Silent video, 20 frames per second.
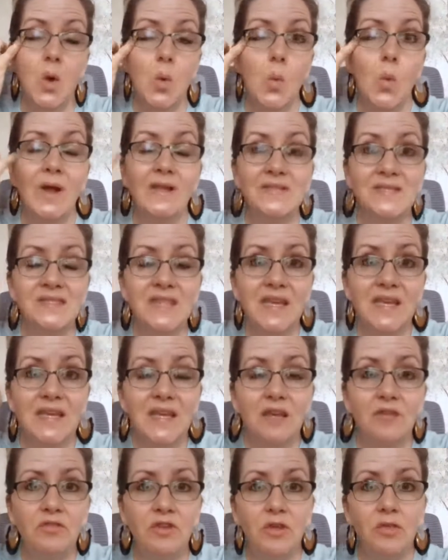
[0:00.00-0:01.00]
Once they
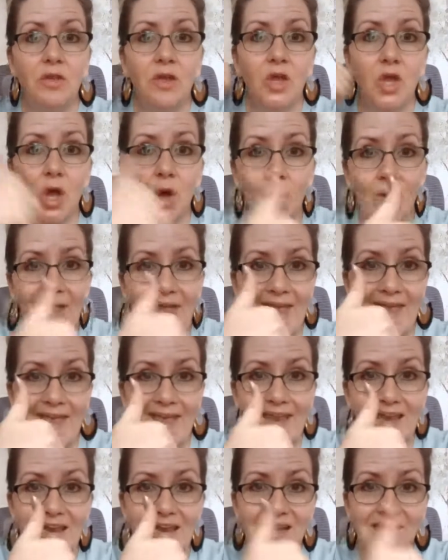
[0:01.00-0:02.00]
give you the go
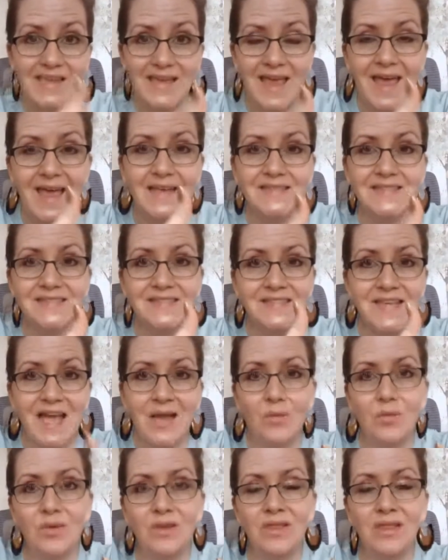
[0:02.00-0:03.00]
ahead, yes,
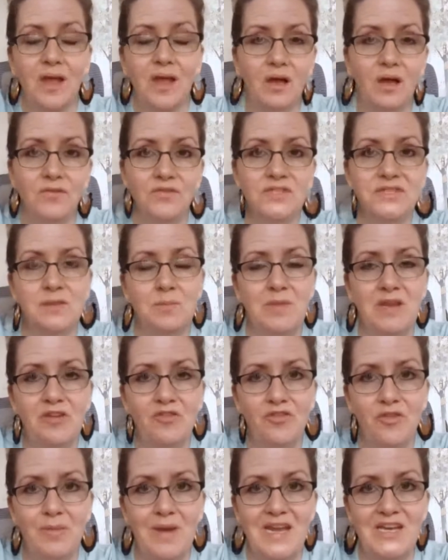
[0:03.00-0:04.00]
I would love some
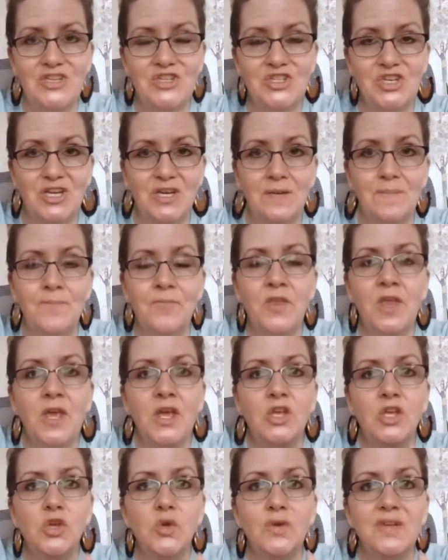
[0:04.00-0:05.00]
information,
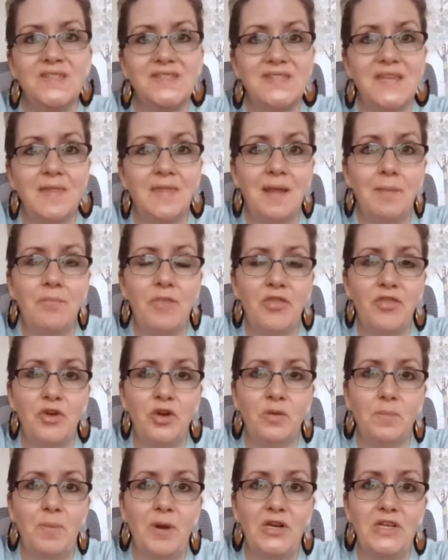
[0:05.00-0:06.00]
you can send them the
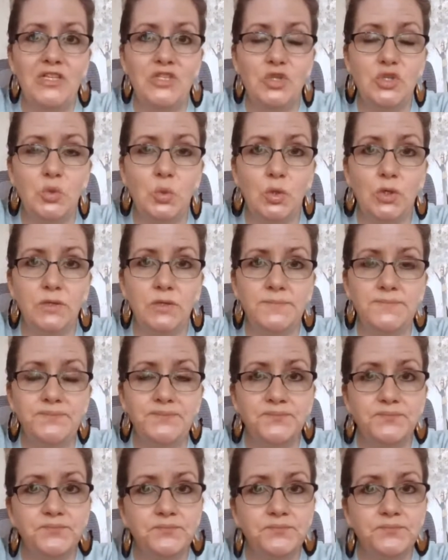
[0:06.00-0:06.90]
third party tool.